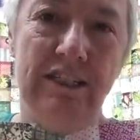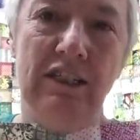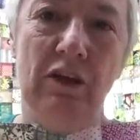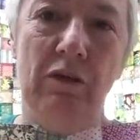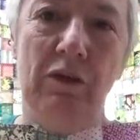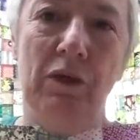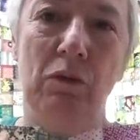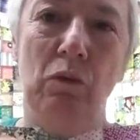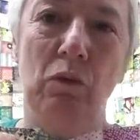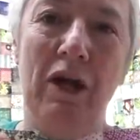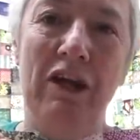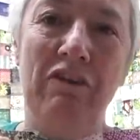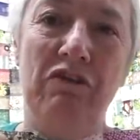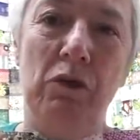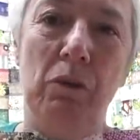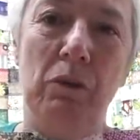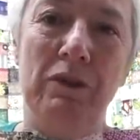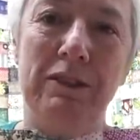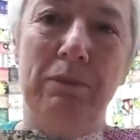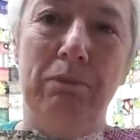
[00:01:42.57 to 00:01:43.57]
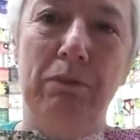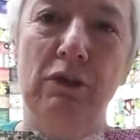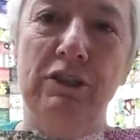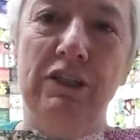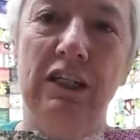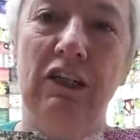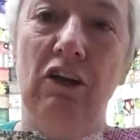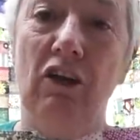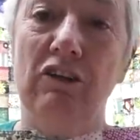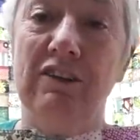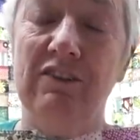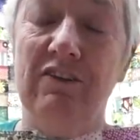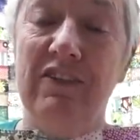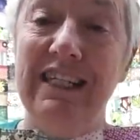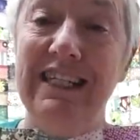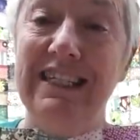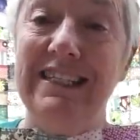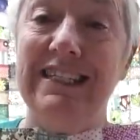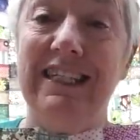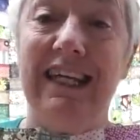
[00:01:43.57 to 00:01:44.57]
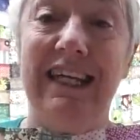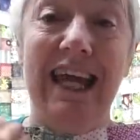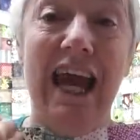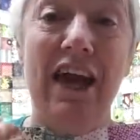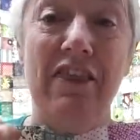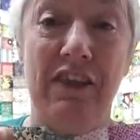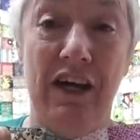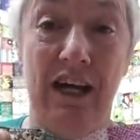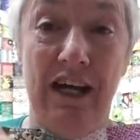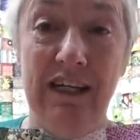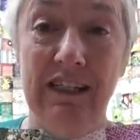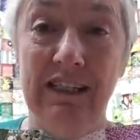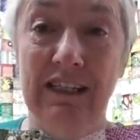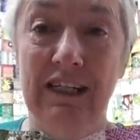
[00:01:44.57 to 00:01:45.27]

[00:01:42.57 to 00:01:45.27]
so that if you were to put a lot of these together